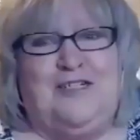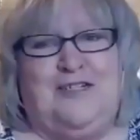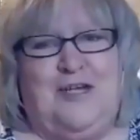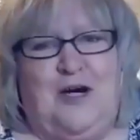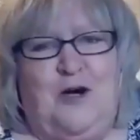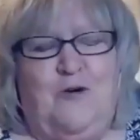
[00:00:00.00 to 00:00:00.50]

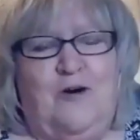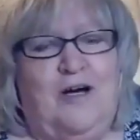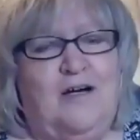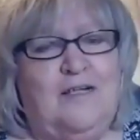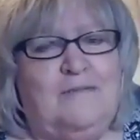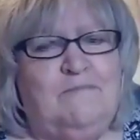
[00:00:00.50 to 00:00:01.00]
No,
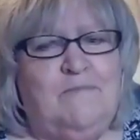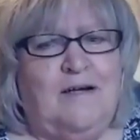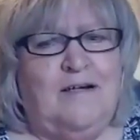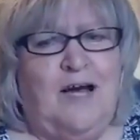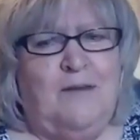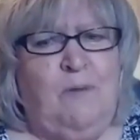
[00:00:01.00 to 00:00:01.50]
I
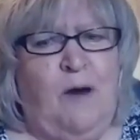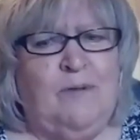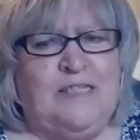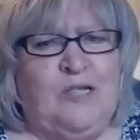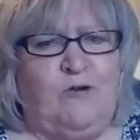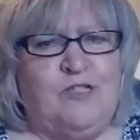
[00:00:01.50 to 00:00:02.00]

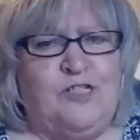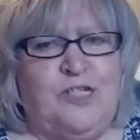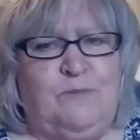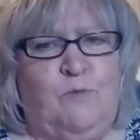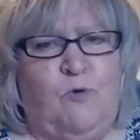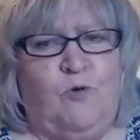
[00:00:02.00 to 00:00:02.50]
probably noticed
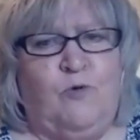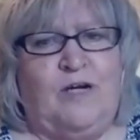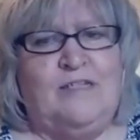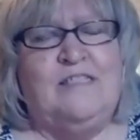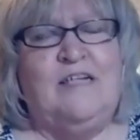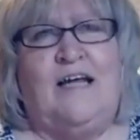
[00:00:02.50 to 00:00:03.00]
it more when I
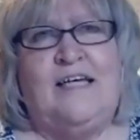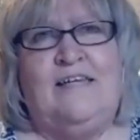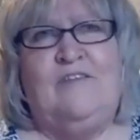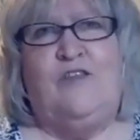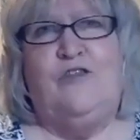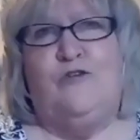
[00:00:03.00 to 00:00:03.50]
was
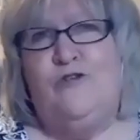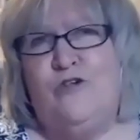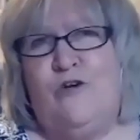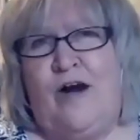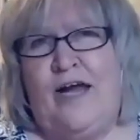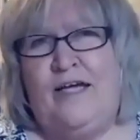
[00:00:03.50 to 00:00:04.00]
in the 3rd
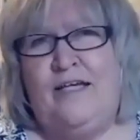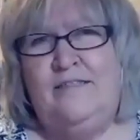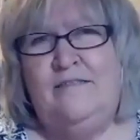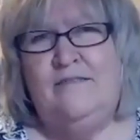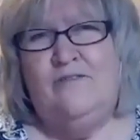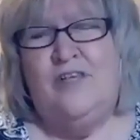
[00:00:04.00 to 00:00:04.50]
grade
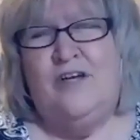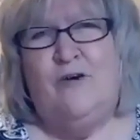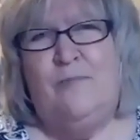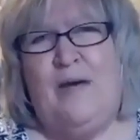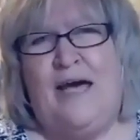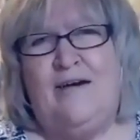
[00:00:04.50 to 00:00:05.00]
or
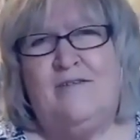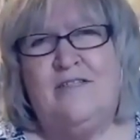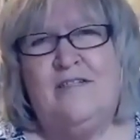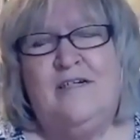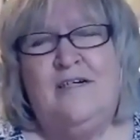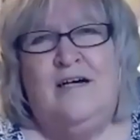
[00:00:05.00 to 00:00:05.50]

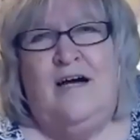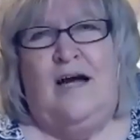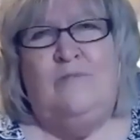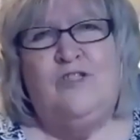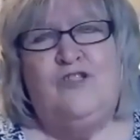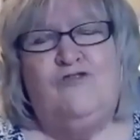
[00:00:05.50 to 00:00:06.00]
thereabouts.
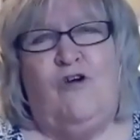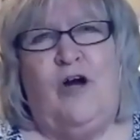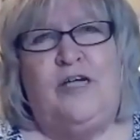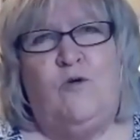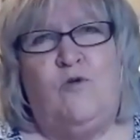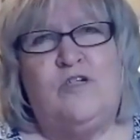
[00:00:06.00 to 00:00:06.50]
I was
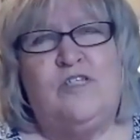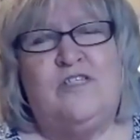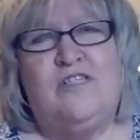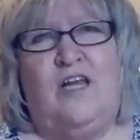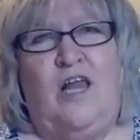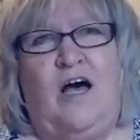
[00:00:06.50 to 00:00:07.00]
drawing
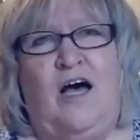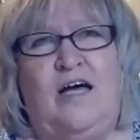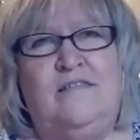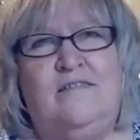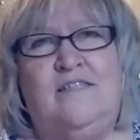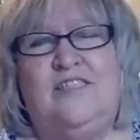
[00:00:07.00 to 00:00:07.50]
horses a lot,
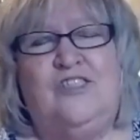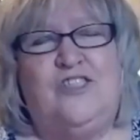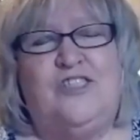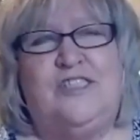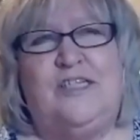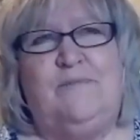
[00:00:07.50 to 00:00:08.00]
and it
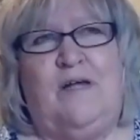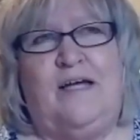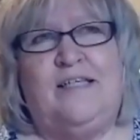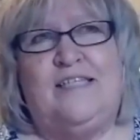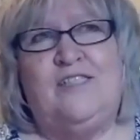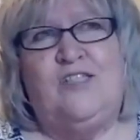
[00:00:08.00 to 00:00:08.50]
just seemed
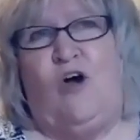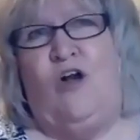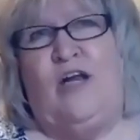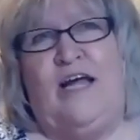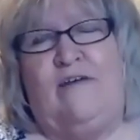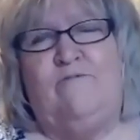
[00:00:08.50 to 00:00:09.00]
like that's
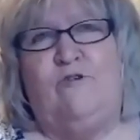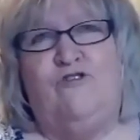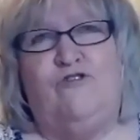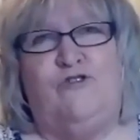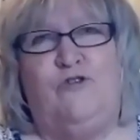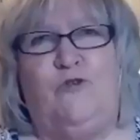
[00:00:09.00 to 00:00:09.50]
all I ever
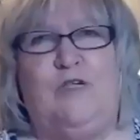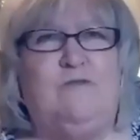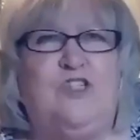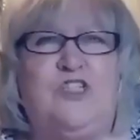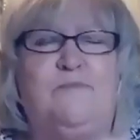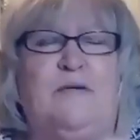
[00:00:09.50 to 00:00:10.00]
drew. It
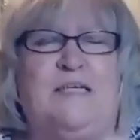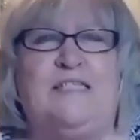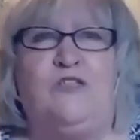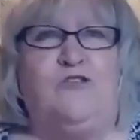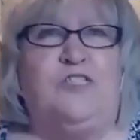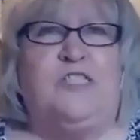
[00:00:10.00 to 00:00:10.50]
was just
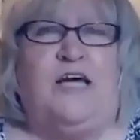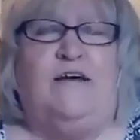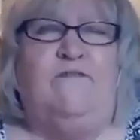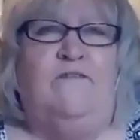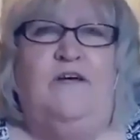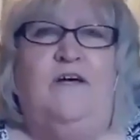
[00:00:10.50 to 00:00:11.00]
pencil
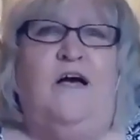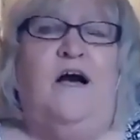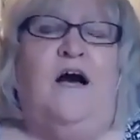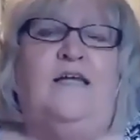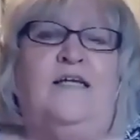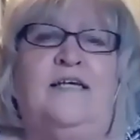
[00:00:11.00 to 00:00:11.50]
stuff.
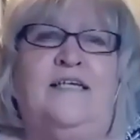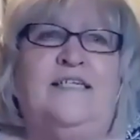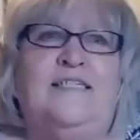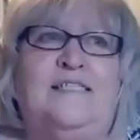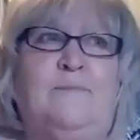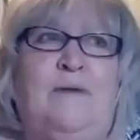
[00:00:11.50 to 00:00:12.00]
I didn't get
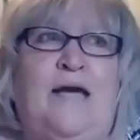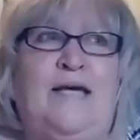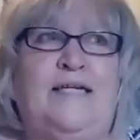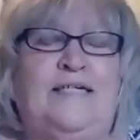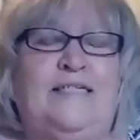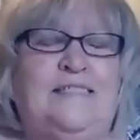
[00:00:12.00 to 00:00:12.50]
into
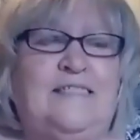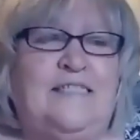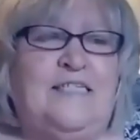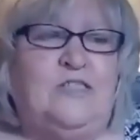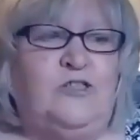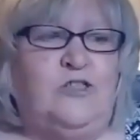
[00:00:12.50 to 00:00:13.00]
painting
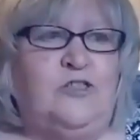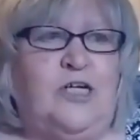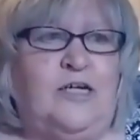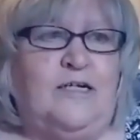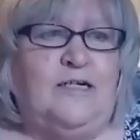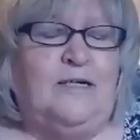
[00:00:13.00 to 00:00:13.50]
until
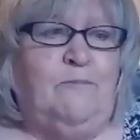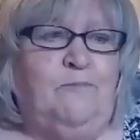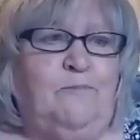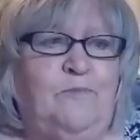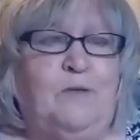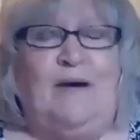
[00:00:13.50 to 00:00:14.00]

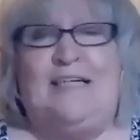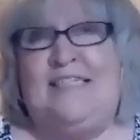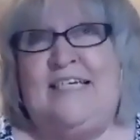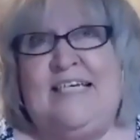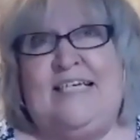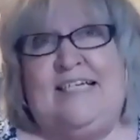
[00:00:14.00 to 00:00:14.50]
in my
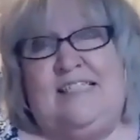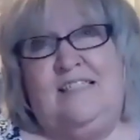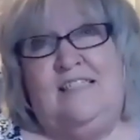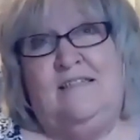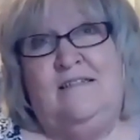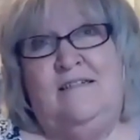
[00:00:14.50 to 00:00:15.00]

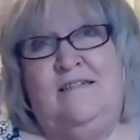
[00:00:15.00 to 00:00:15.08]
teens.